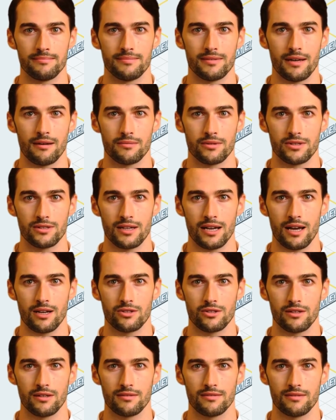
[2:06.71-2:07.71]
In this
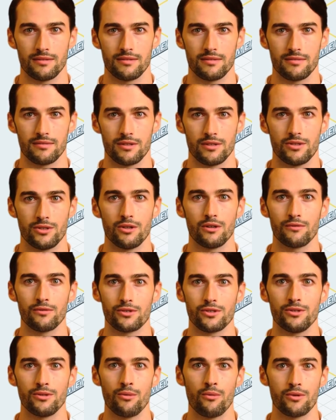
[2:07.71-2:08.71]
caching, the server
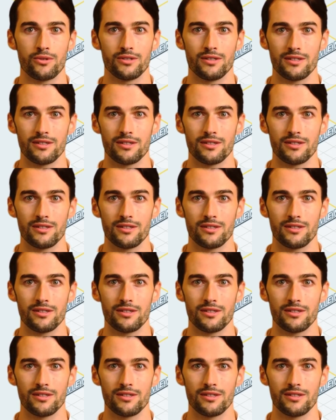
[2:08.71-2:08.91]
stores